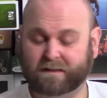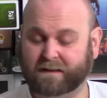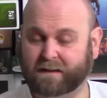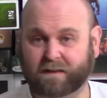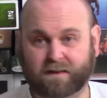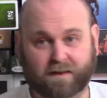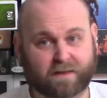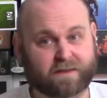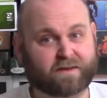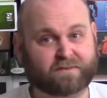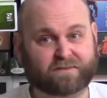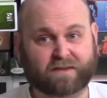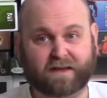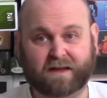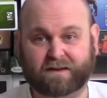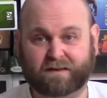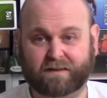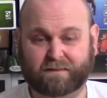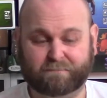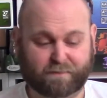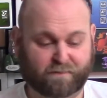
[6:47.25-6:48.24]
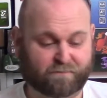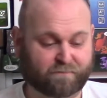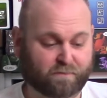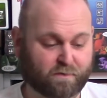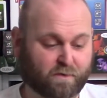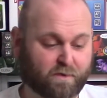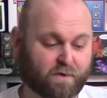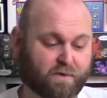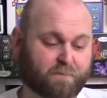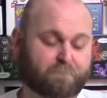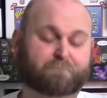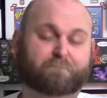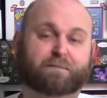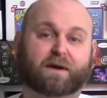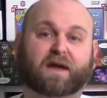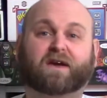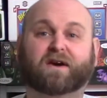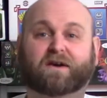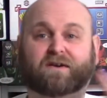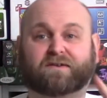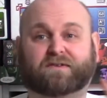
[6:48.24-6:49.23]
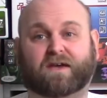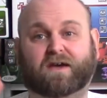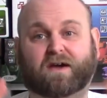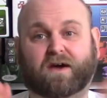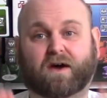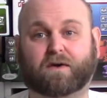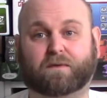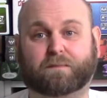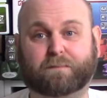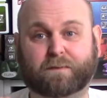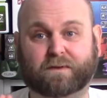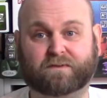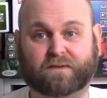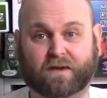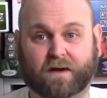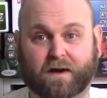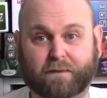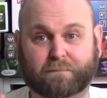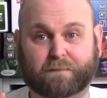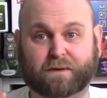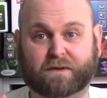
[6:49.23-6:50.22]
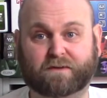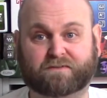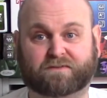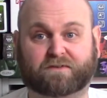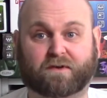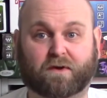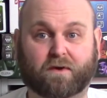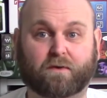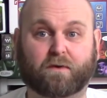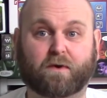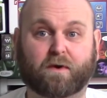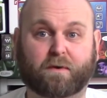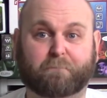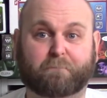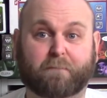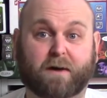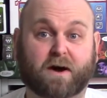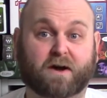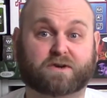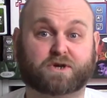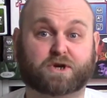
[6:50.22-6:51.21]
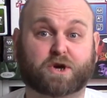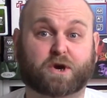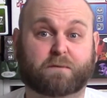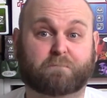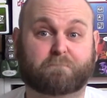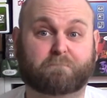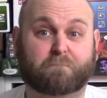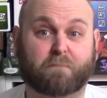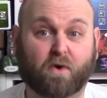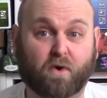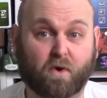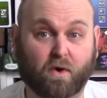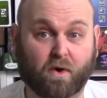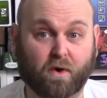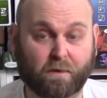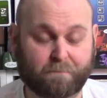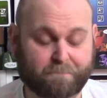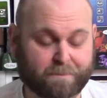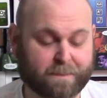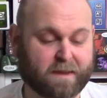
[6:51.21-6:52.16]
like I said before, because it opens up so much more.